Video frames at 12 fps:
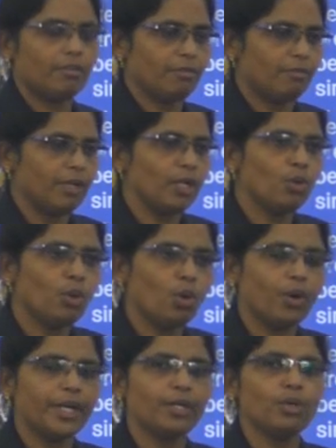will
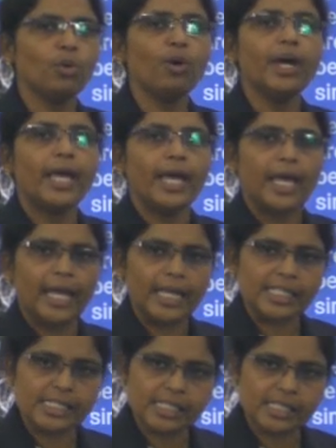go into
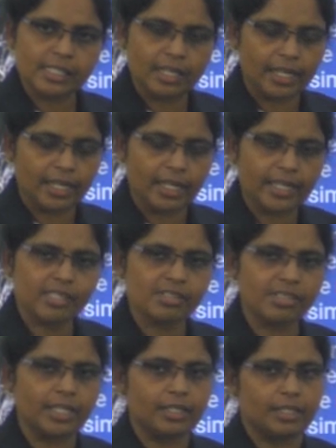
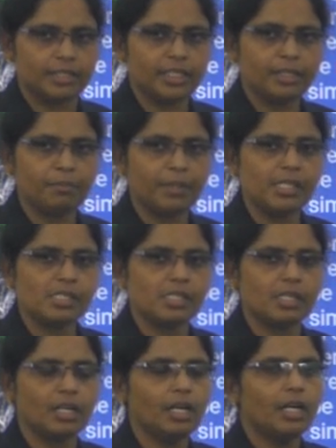extinct. That means
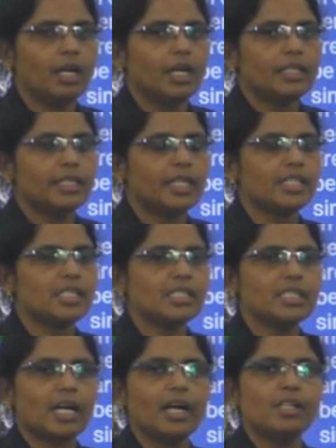there is a
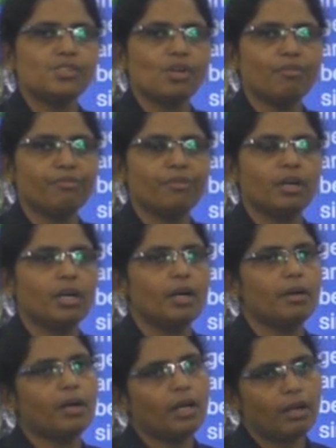chance of,
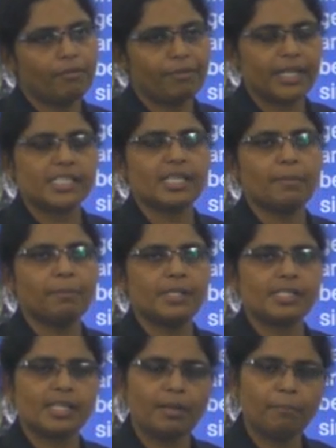for example,
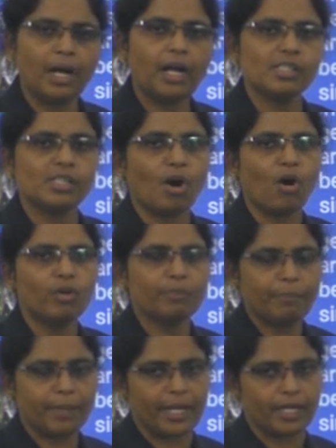say mass
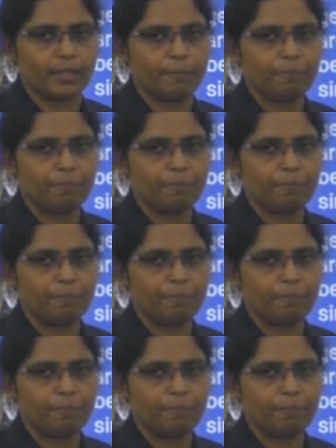outbreak